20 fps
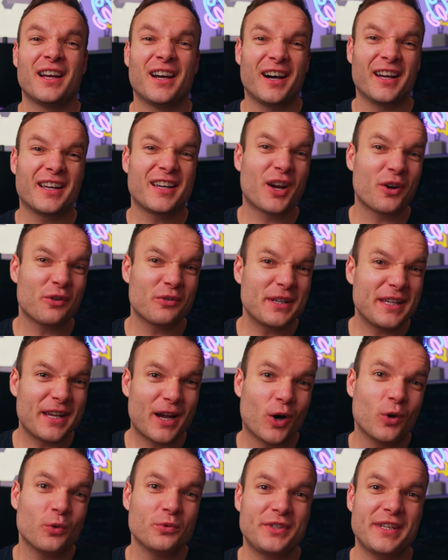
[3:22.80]
I currently
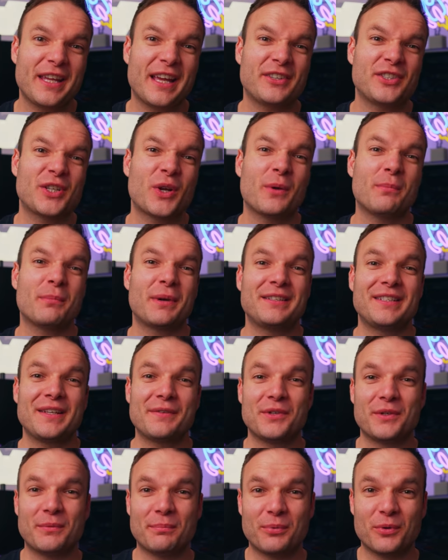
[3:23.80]
hold Diageo in my
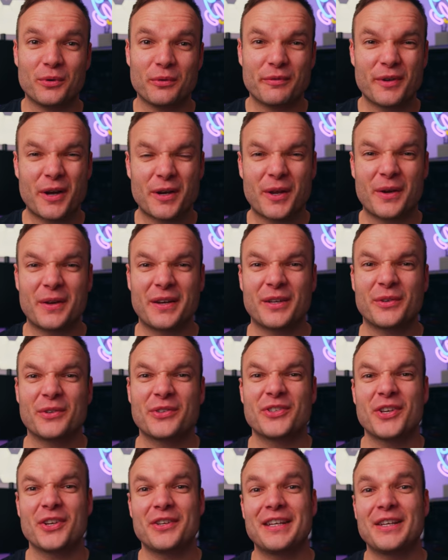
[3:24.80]
dividend portfolio and I'll
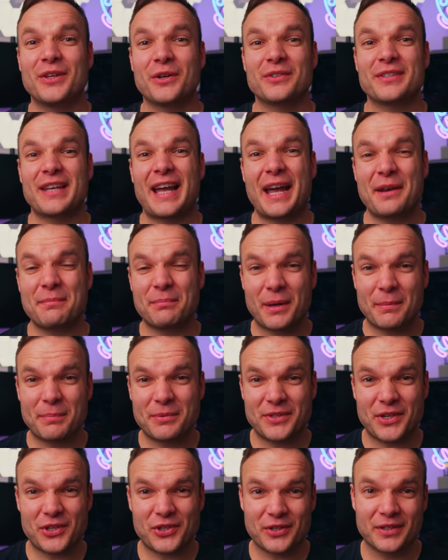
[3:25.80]
certainly look to add my
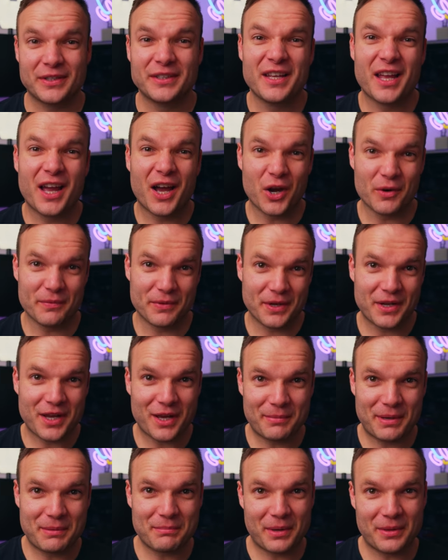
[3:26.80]
position over the
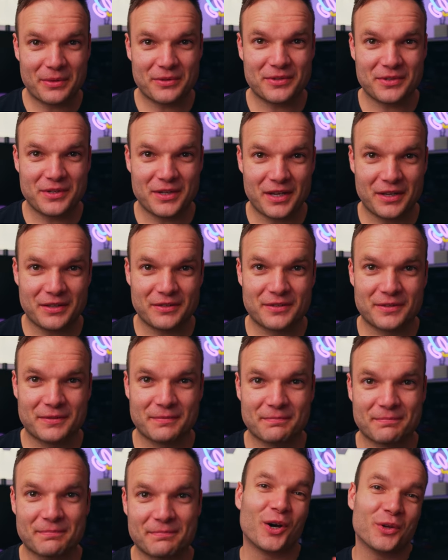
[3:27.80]
coming months and years.
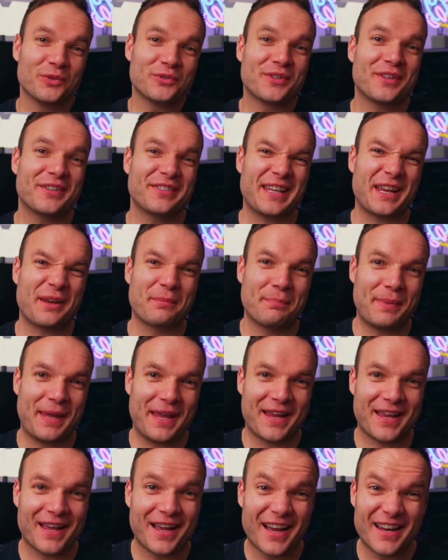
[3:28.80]
Onto the second
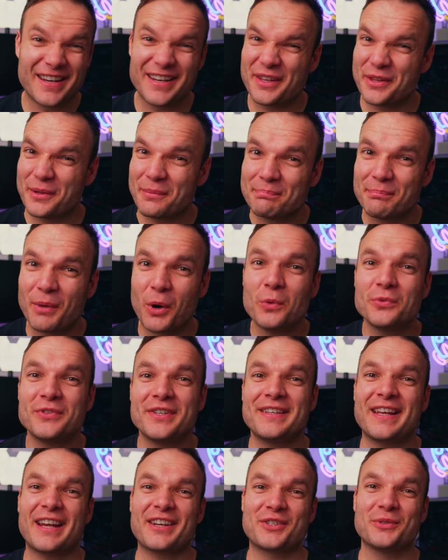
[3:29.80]
pick, another
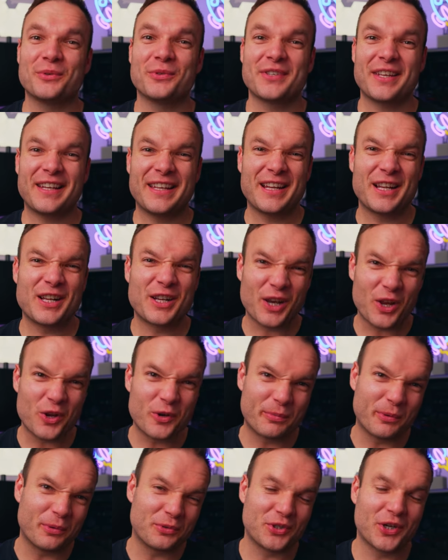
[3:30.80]
multinational selling
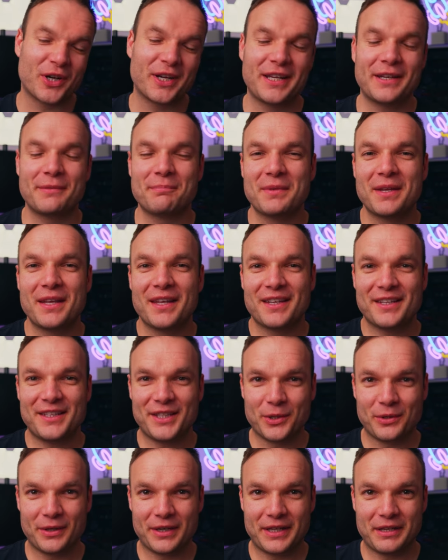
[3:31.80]
global giant,
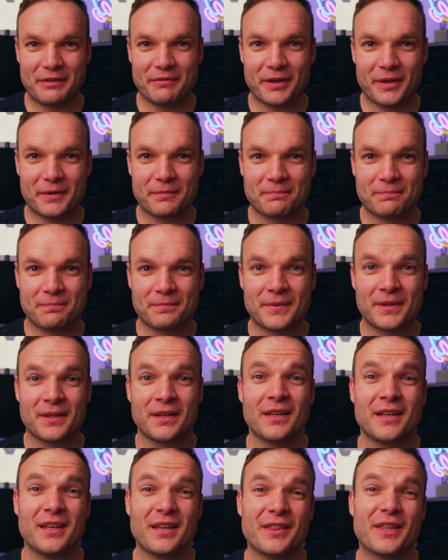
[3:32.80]
Unilever.
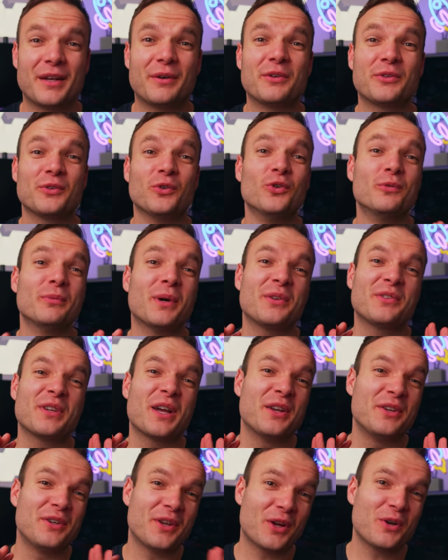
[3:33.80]
There is
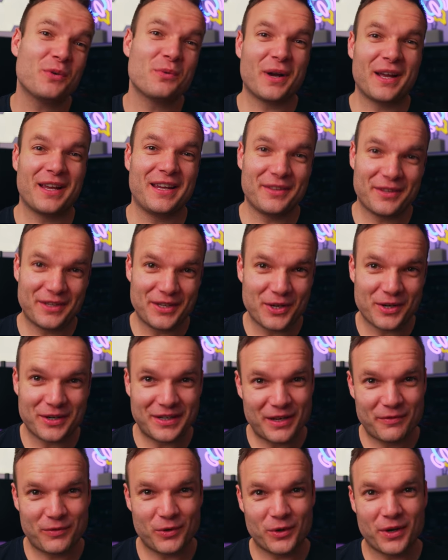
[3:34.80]
almost no way that you can
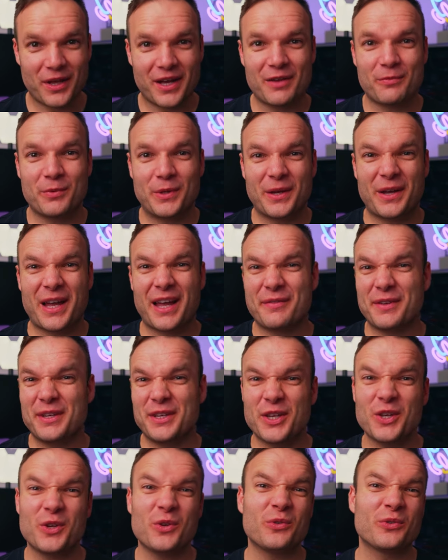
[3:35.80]
live your life without having
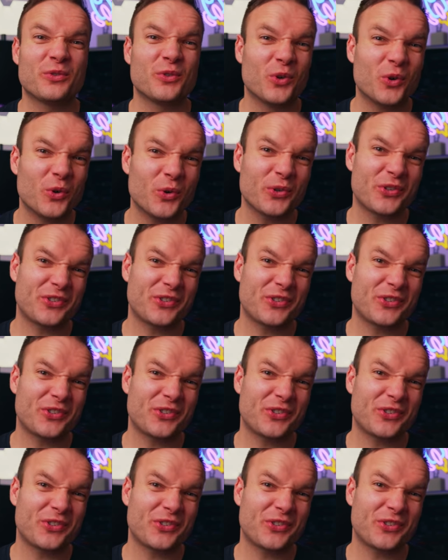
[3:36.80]
used or